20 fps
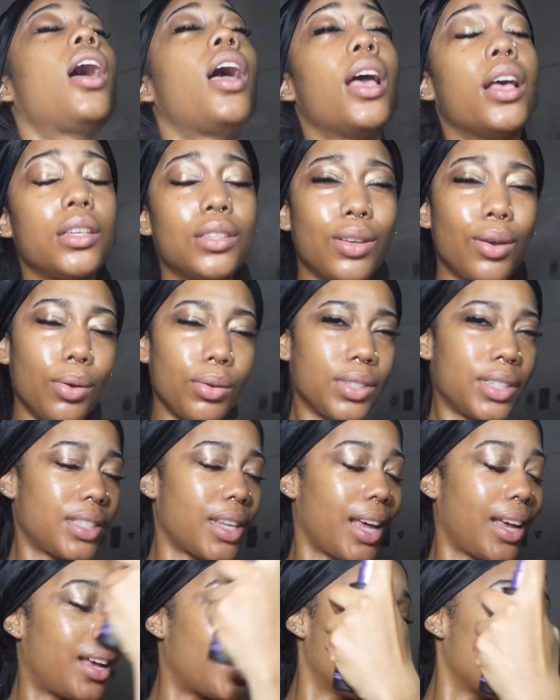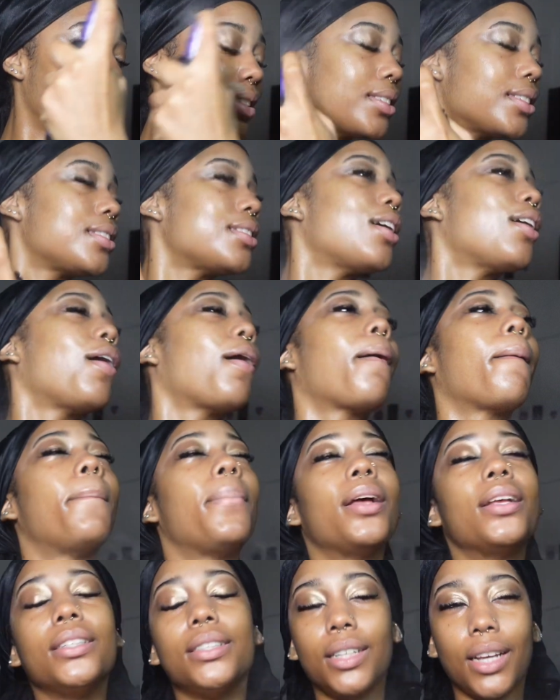It's gonna stay because it's
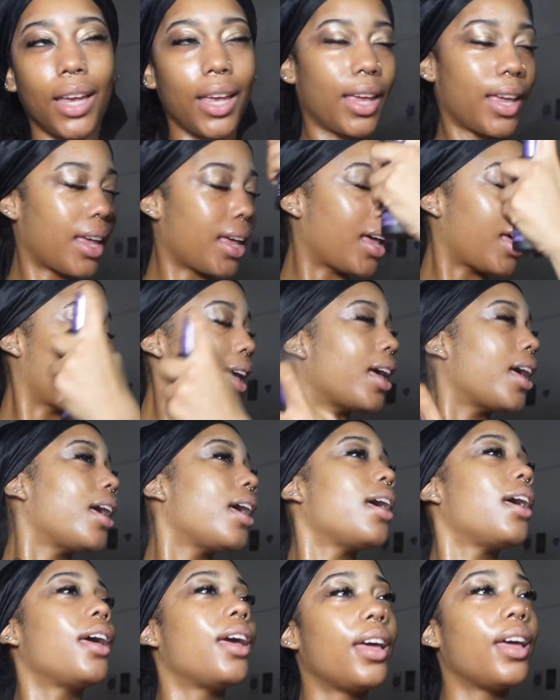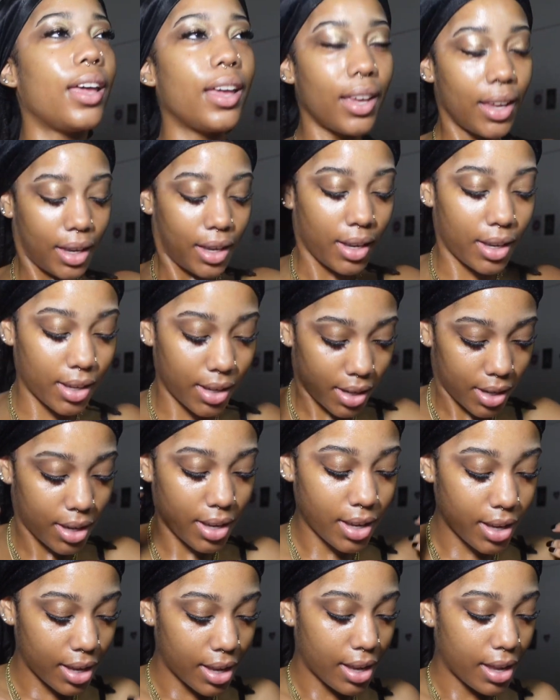Urban Decay.
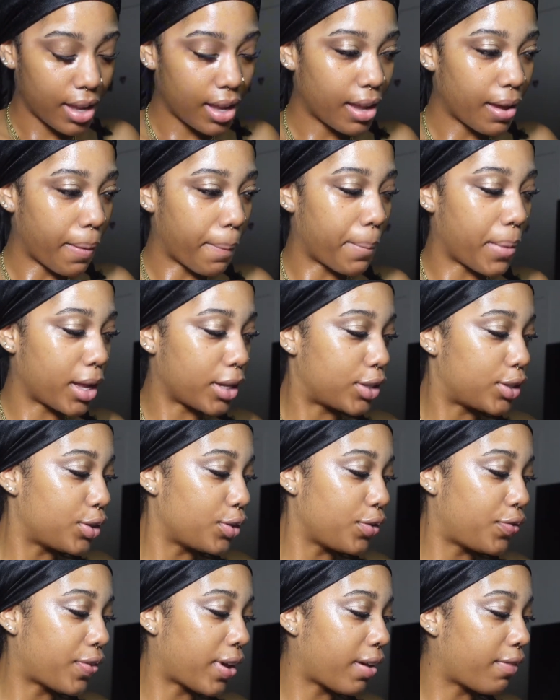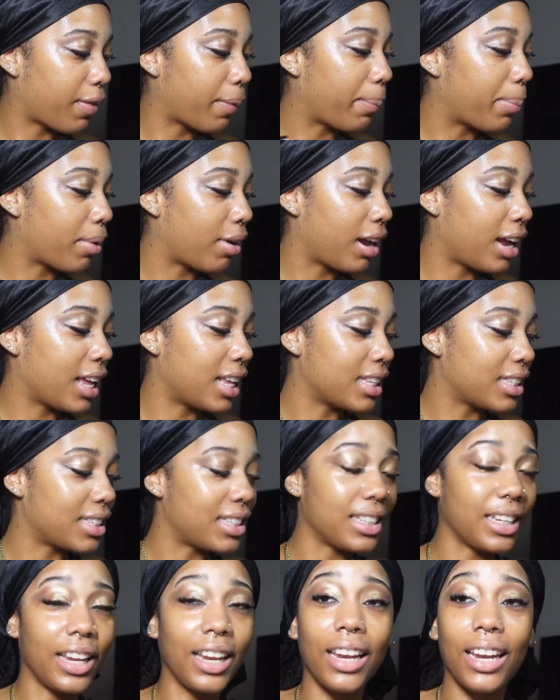My two favorite brands,
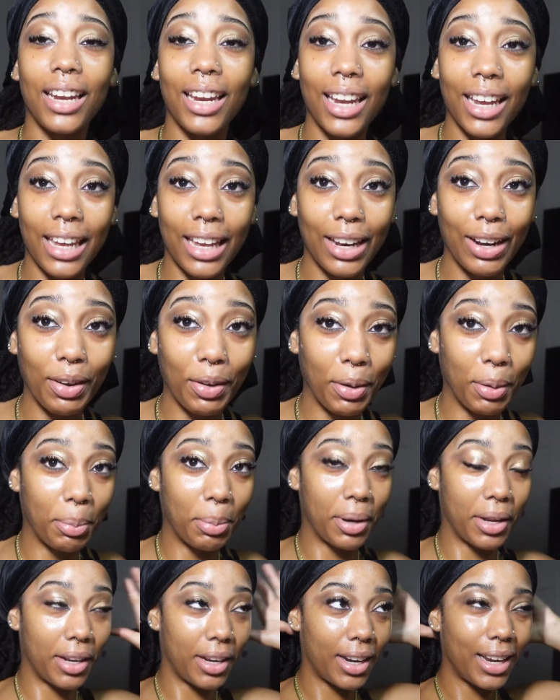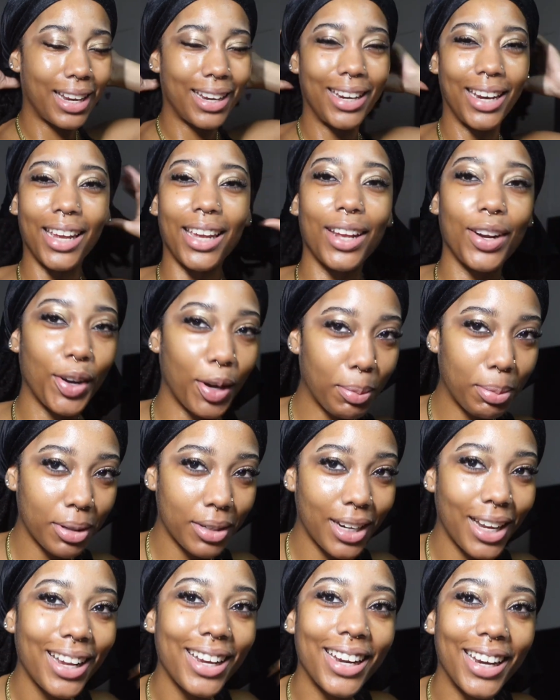Nick and Urban. Nick and Urban?
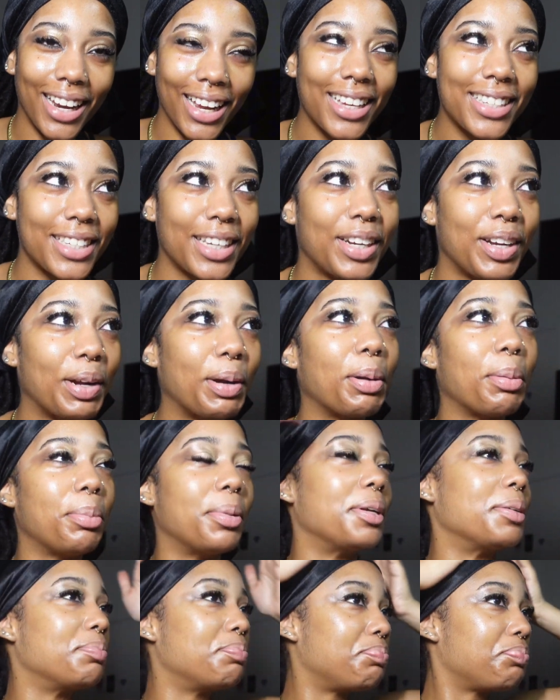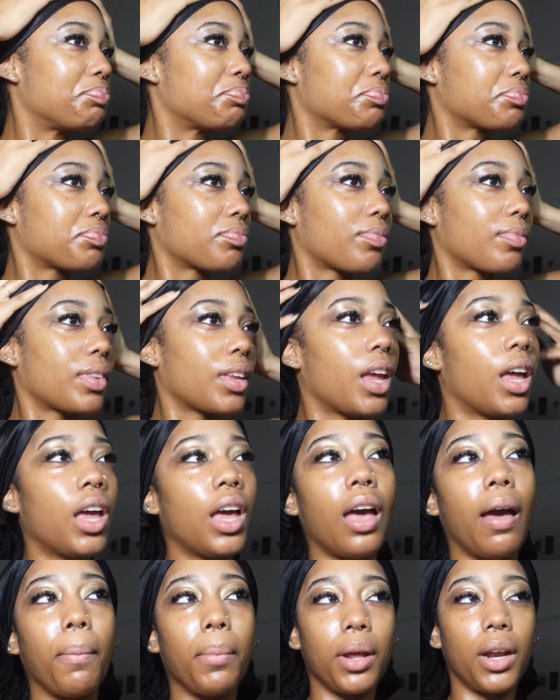Nicks and Urban.
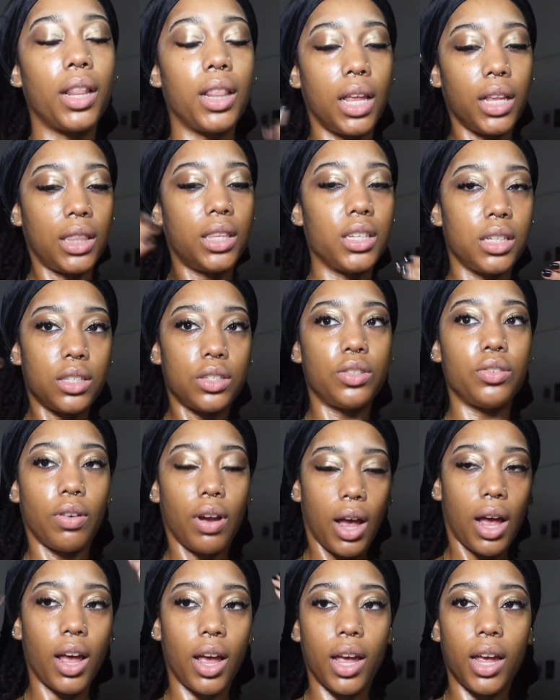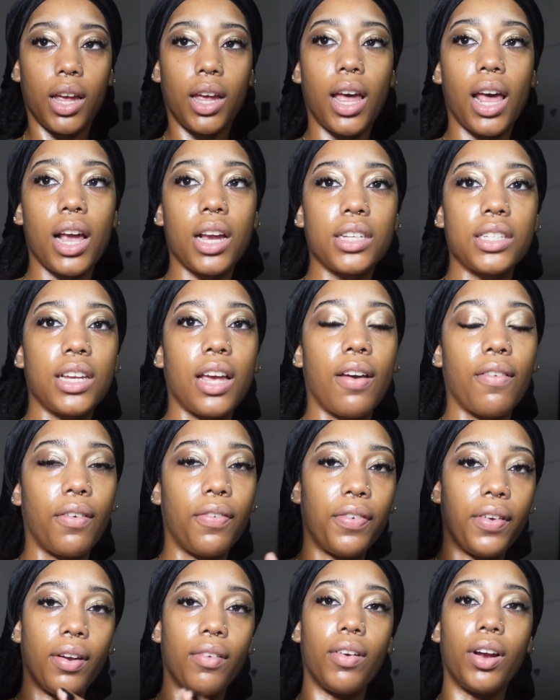I'm gonna let this dry. I actually have a
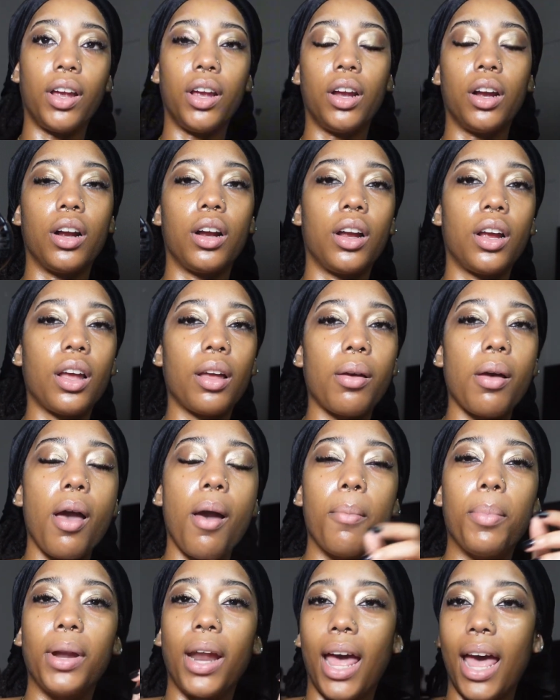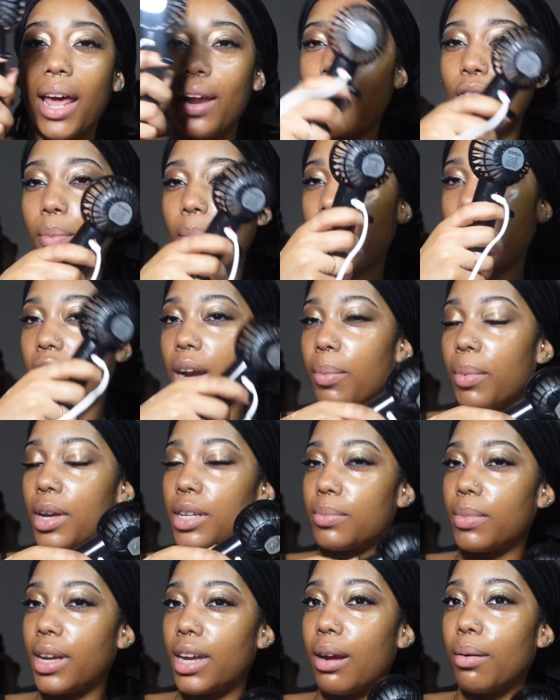fan right here. But I had it for my camera because
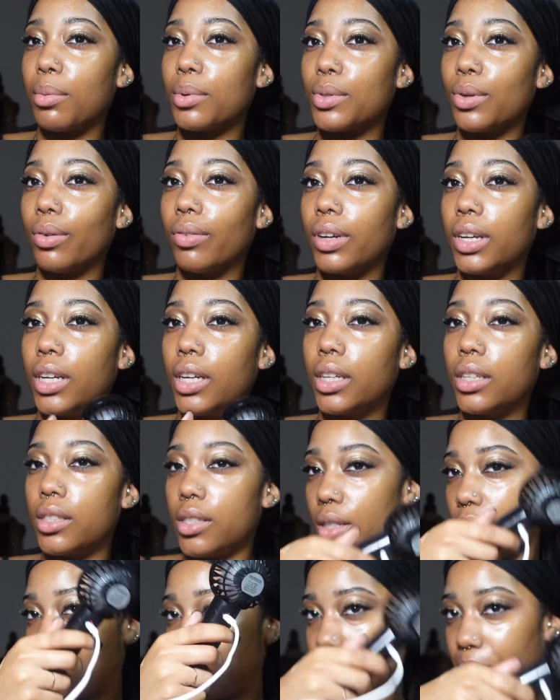my camera's overheating, so